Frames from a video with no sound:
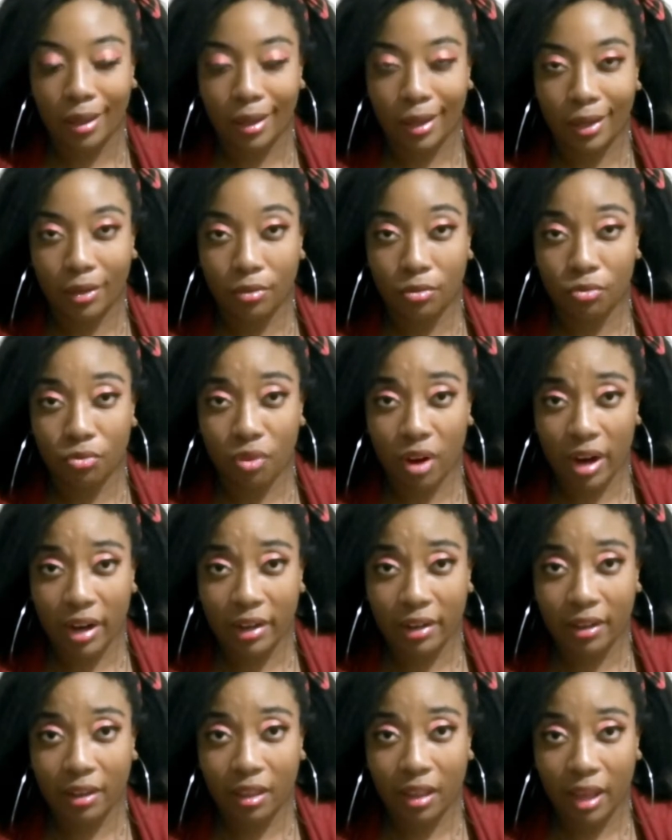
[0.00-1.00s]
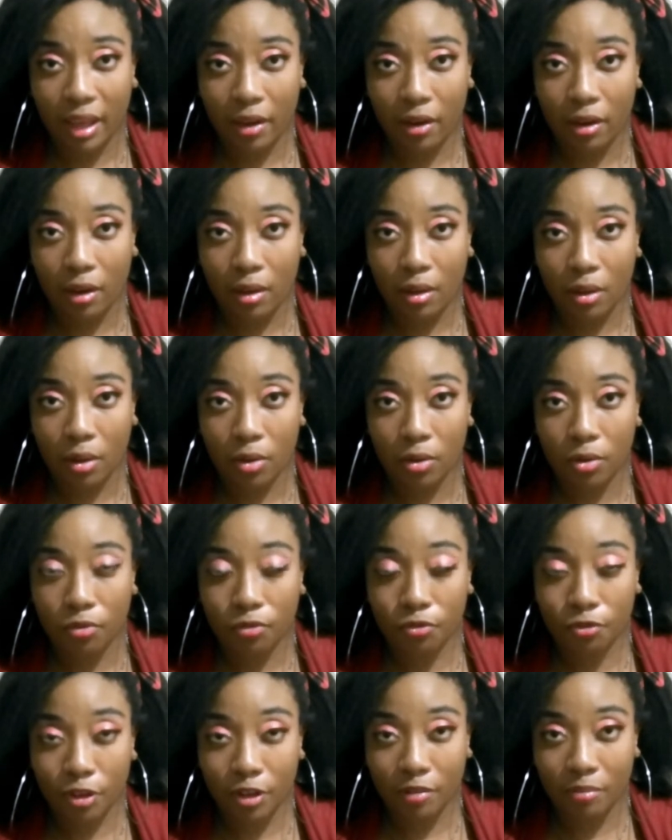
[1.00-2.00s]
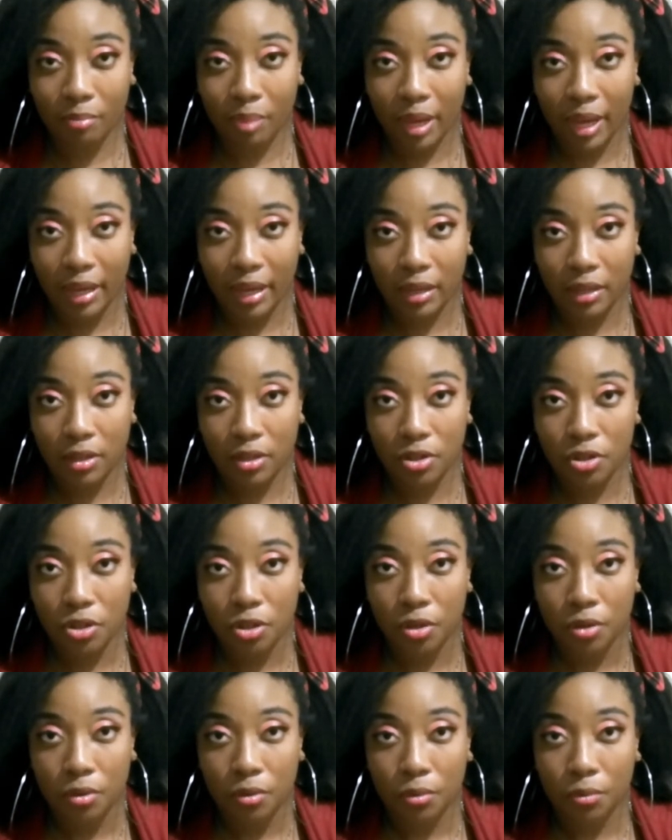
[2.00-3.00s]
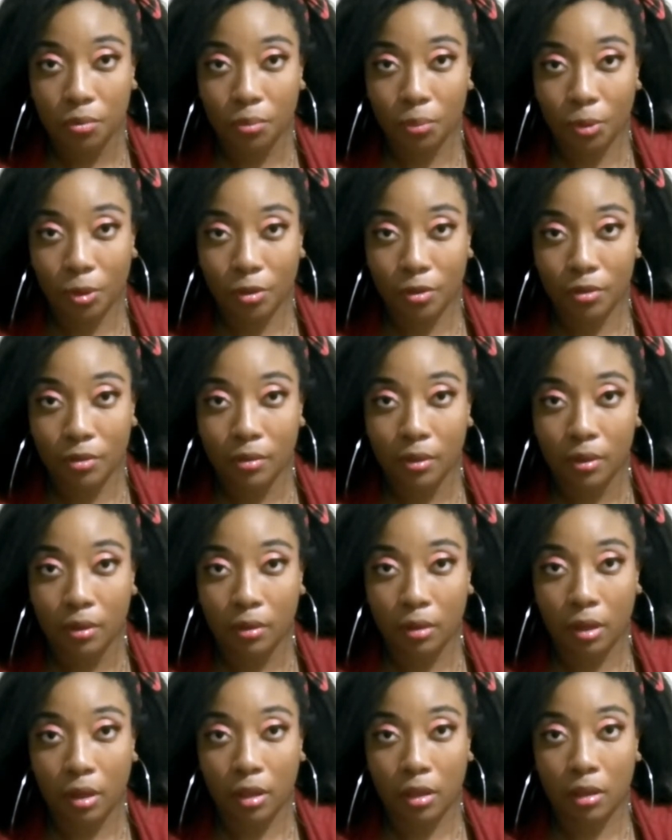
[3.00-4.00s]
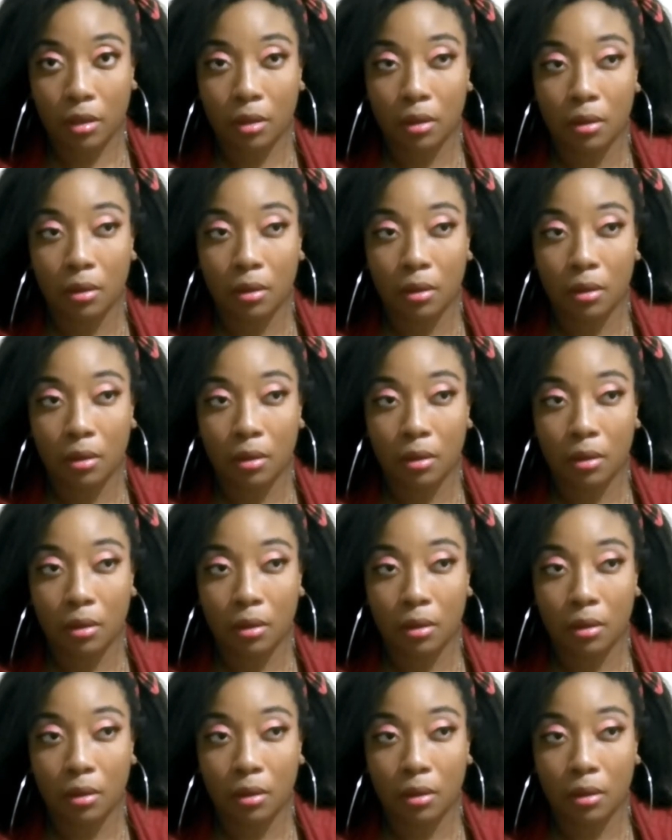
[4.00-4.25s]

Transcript: And right there on the front page was a